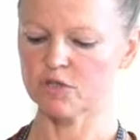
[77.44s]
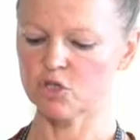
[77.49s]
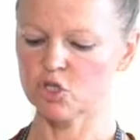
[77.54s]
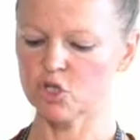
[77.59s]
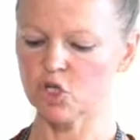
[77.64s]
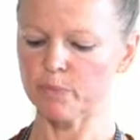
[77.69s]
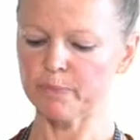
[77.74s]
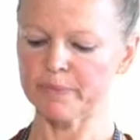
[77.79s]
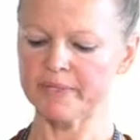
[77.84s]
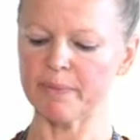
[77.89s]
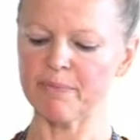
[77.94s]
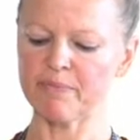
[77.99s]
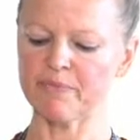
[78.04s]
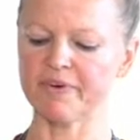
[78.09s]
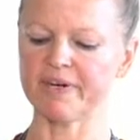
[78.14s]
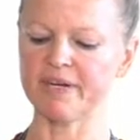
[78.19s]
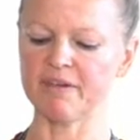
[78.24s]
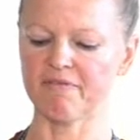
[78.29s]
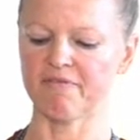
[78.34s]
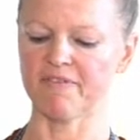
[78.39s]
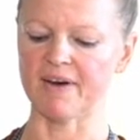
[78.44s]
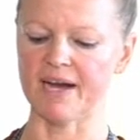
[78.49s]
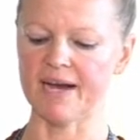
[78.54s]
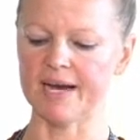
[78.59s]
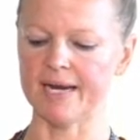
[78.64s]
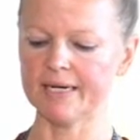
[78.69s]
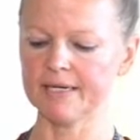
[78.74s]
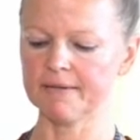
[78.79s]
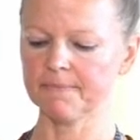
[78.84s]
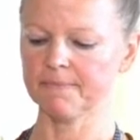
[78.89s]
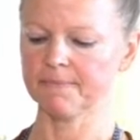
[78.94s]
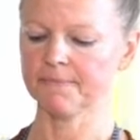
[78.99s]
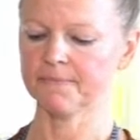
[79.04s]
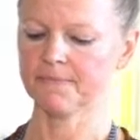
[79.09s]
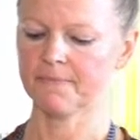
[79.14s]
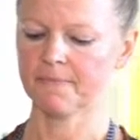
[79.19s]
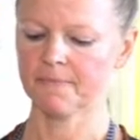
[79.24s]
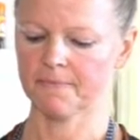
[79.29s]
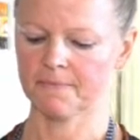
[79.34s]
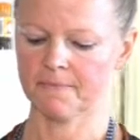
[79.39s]
chopped up really fine
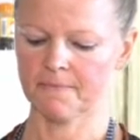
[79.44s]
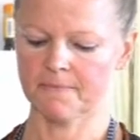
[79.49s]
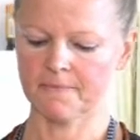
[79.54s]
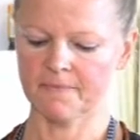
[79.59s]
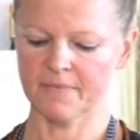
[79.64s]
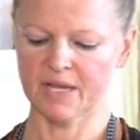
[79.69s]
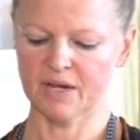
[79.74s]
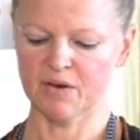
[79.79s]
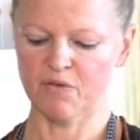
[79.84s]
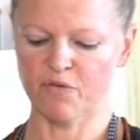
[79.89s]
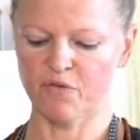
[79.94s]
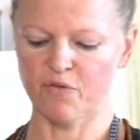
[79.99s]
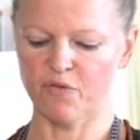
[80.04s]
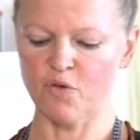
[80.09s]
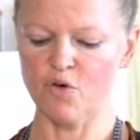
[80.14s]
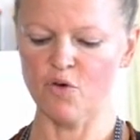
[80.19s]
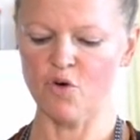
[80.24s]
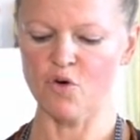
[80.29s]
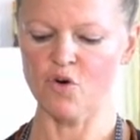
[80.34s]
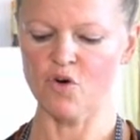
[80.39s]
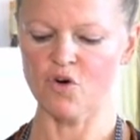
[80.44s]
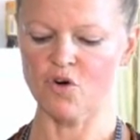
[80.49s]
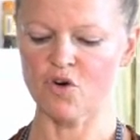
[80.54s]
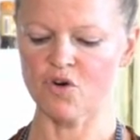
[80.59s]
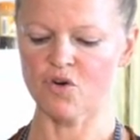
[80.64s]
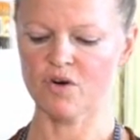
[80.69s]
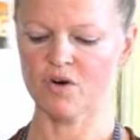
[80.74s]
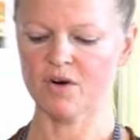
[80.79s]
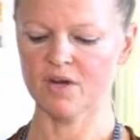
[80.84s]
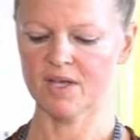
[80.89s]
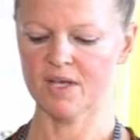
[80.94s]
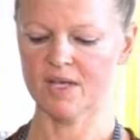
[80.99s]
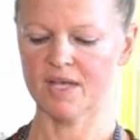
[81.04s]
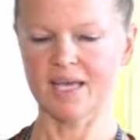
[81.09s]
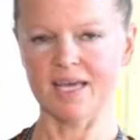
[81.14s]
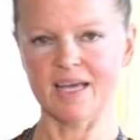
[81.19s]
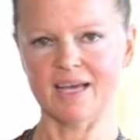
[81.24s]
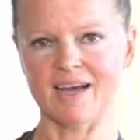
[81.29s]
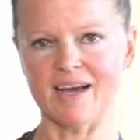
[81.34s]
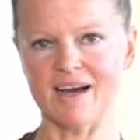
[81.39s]
for
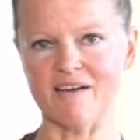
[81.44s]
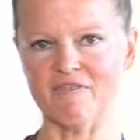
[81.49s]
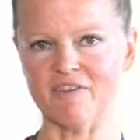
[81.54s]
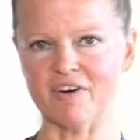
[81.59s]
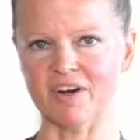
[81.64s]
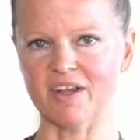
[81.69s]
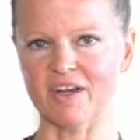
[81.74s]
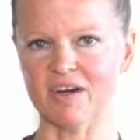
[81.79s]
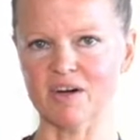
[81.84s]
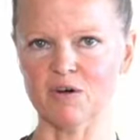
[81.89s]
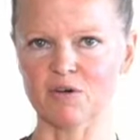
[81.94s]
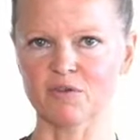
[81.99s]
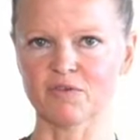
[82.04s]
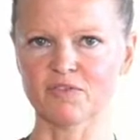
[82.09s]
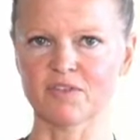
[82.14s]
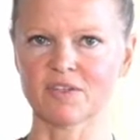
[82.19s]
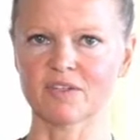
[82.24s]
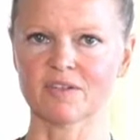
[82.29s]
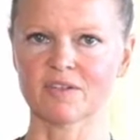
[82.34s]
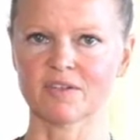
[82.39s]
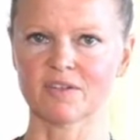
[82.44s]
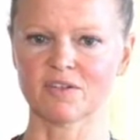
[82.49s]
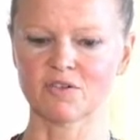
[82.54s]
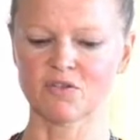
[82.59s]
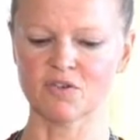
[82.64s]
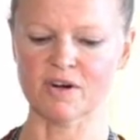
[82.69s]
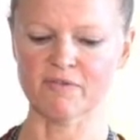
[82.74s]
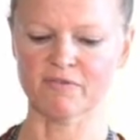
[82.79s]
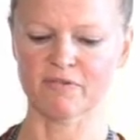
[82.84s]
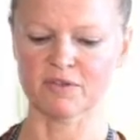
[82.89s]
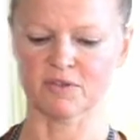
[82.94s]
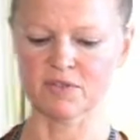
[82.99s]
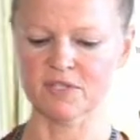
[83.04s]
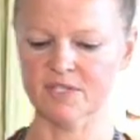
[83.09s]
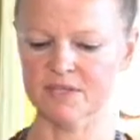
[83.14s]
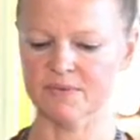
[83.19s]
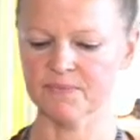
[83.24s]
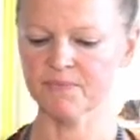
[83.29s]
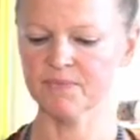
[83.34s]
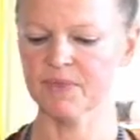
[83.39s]
covering of the
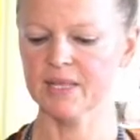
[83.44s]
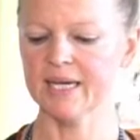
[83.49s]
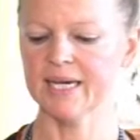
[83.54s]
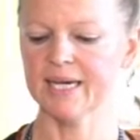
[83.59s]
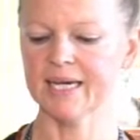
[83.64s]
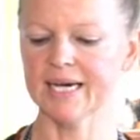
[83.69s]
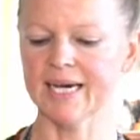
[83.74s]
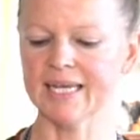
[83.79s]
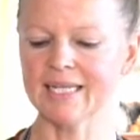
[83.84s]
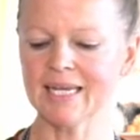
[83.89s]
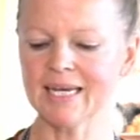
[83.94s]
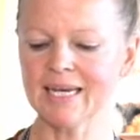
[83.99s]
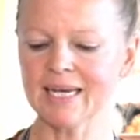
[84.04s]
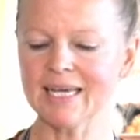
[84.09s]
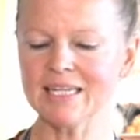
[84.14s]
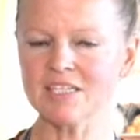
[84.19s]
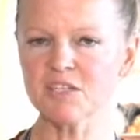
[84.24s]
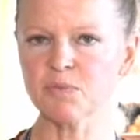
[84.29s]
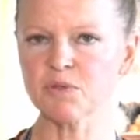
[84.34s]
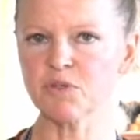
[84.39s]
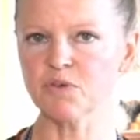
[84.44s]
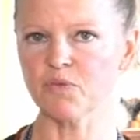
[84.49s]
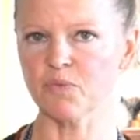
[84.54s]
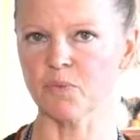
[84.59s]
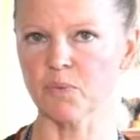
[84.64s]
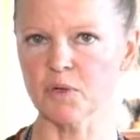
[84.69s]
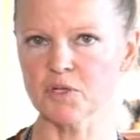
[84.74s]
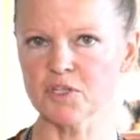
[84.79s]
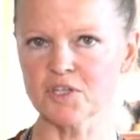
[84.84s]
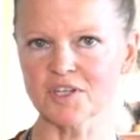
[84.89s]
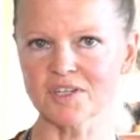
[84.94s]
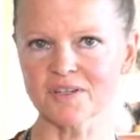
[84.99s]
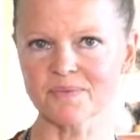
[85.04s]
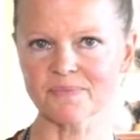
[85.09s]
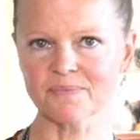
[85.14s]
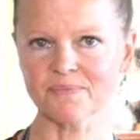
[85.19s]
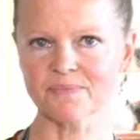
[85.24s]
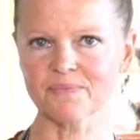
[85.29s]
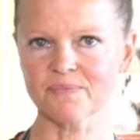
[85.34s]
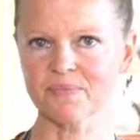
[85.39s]
truffles, and a little bit of water
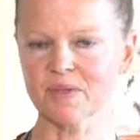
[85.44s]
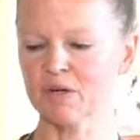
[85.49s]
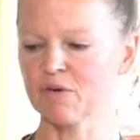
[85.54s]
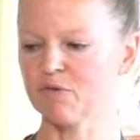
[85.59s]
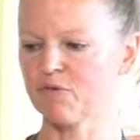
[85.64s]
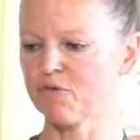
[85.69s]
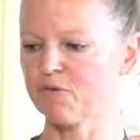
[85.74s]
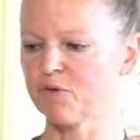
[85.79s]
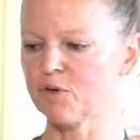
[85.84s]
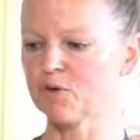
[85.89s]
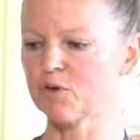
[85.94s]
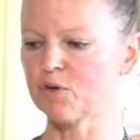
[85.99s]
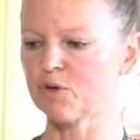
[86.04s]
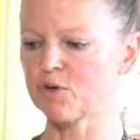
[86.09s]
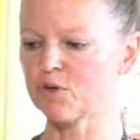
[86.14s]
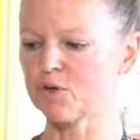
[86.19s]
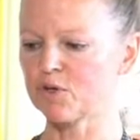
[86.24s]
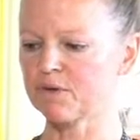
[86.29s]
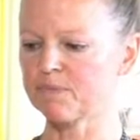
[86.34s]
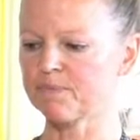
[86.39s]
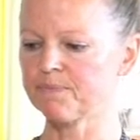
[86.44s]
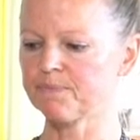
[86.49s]
for